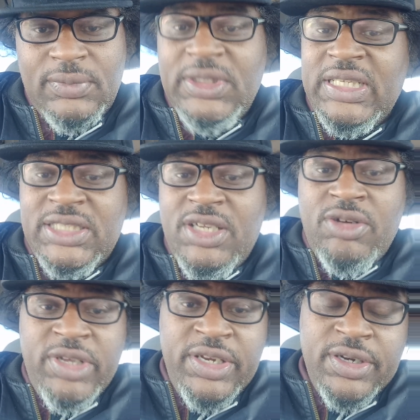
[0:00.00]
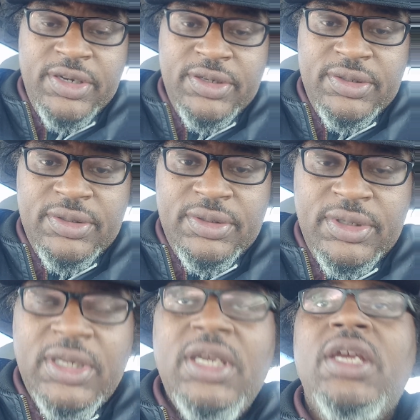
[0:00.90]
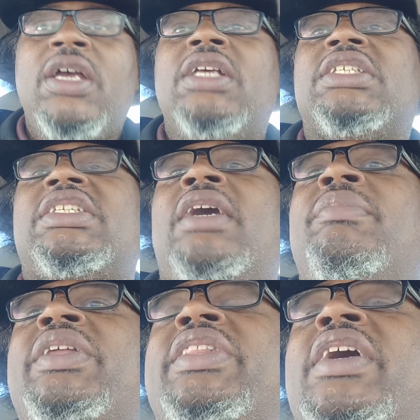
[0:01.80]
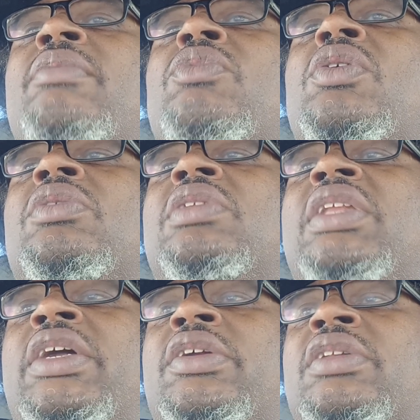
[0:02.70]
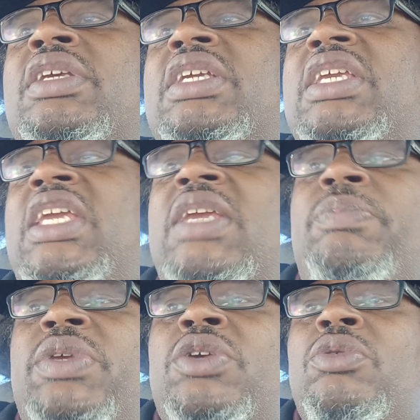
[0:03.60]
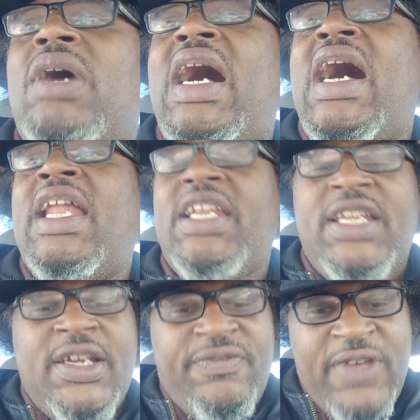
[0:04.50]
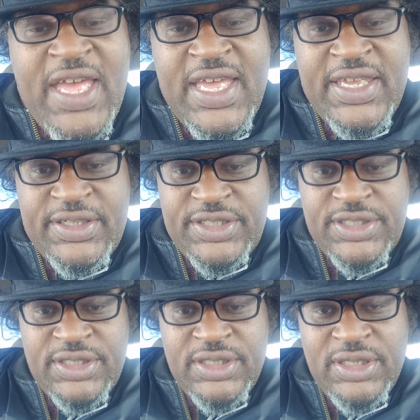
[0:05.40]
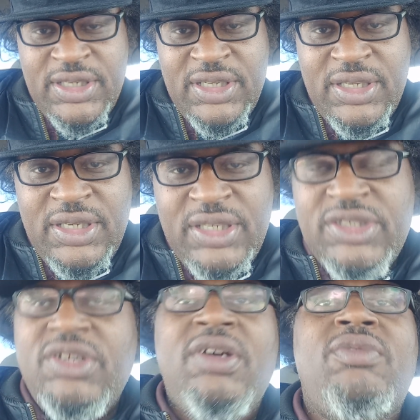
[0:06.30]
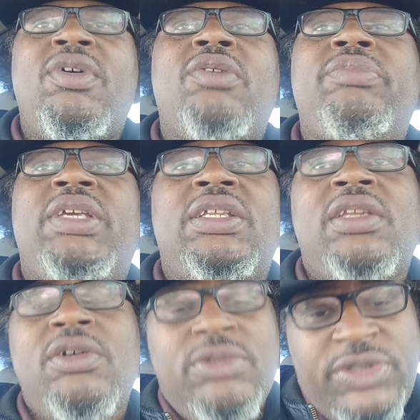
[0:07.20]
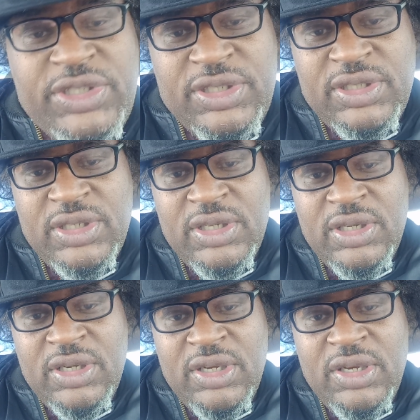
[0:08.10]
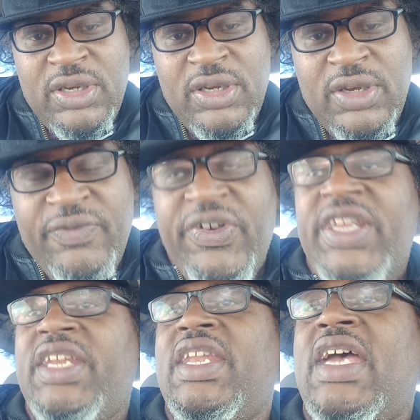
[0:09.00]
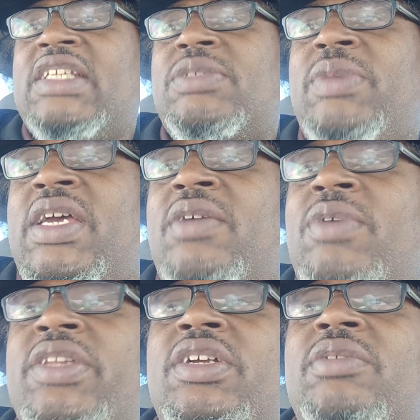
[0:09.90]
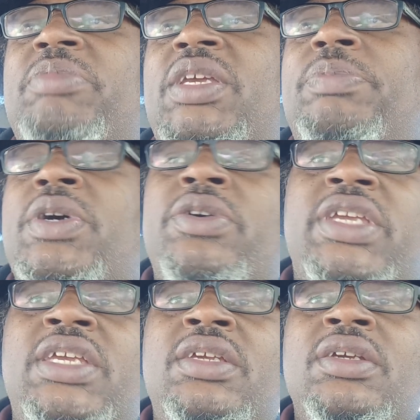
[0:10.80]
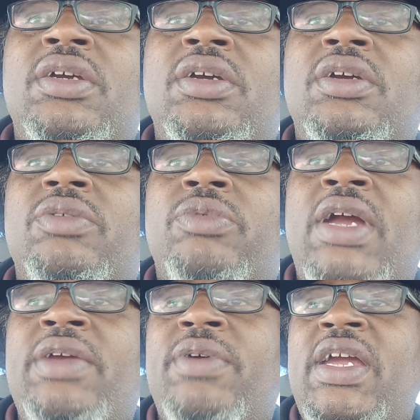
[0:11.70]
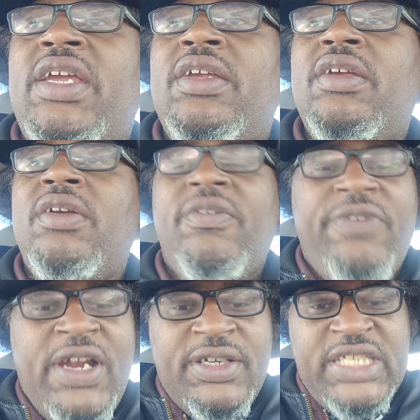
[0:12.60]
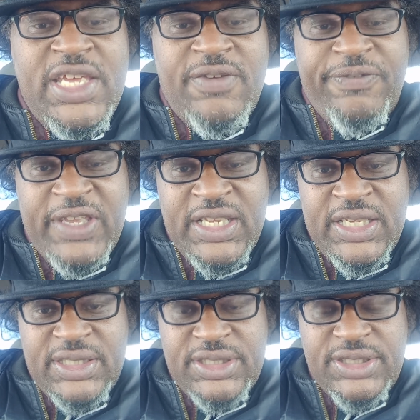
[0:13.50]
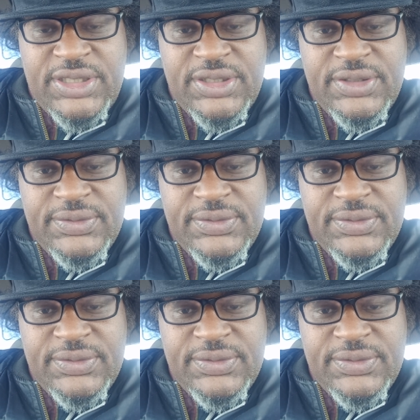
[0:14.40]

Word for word: Let's go here. Some of them will literally keep you out of their vag so it won't be loose for the next man, whether it be Pookie, Ray Ray, Fairtail Felix.